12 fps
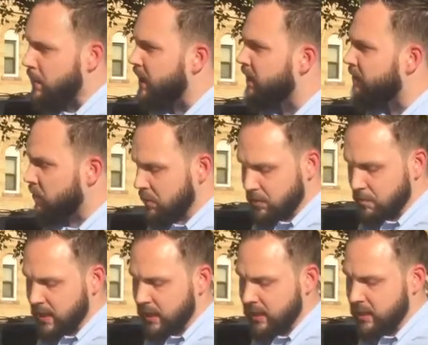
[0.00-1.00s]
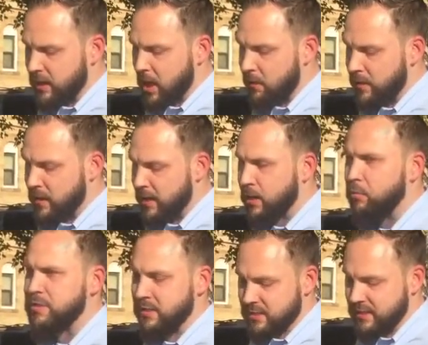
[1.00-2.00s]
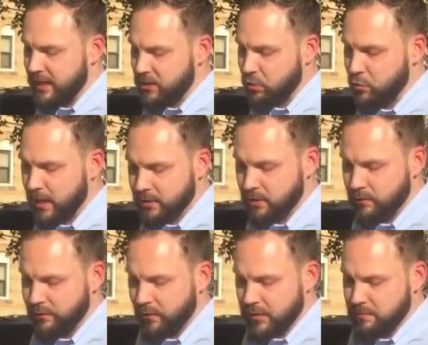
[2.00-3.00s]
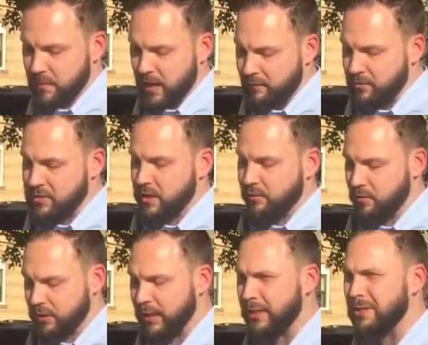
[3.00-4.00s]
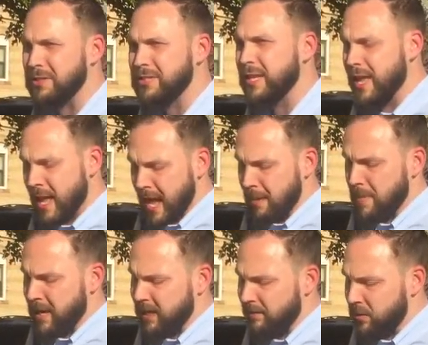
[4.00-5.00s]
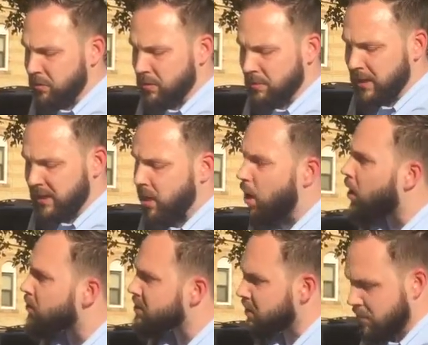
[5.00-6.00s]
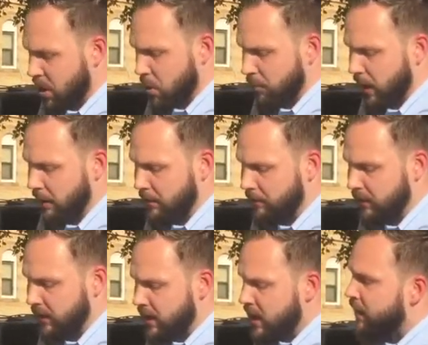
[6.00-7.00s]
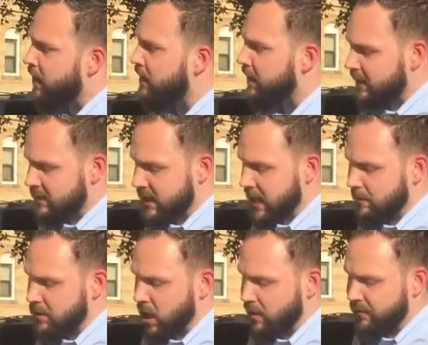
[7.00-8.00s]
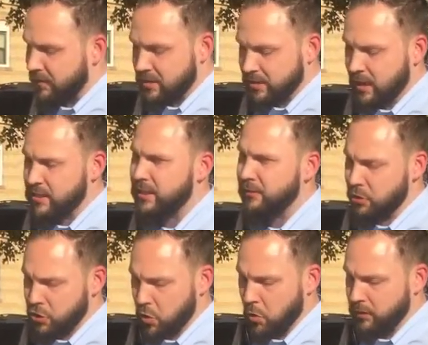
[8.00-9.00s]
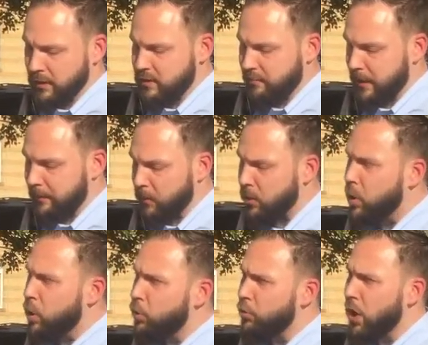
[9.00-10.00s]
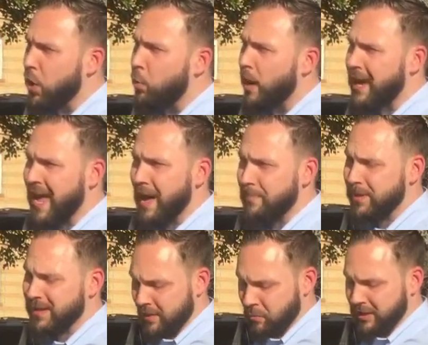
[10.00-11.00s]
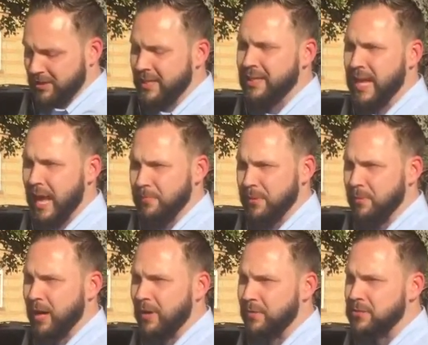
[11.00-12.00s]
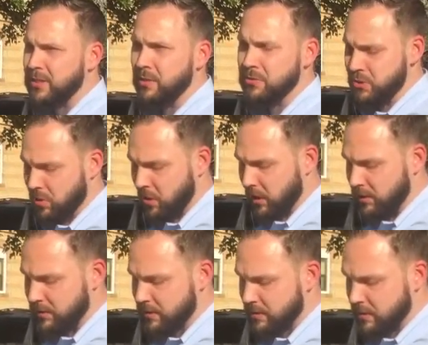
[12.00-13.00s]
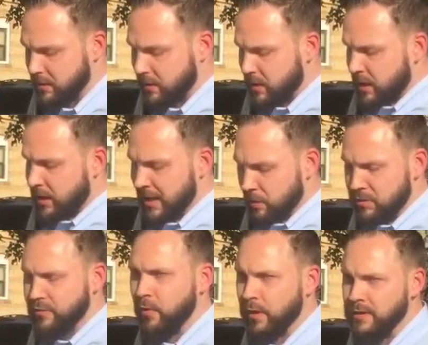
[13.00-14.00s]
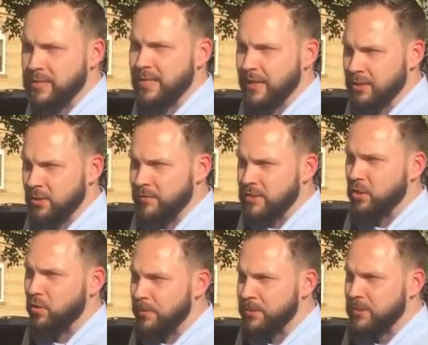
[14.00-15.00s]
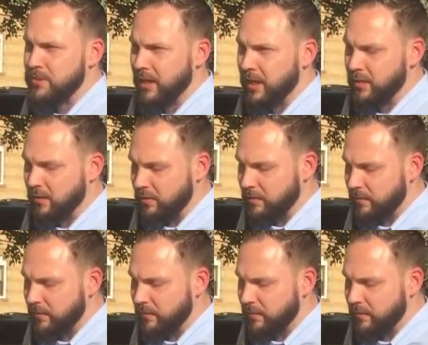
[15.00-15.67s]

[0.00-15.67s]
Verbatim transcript: Many of you in the media know that Nick was the state director for this man for several years. And many of you media also know, probably, that Nick's name is often discussed on the short list of people who know what happened and what didn't happen behind those closed doors. Nick was front and center of this corruption scandal.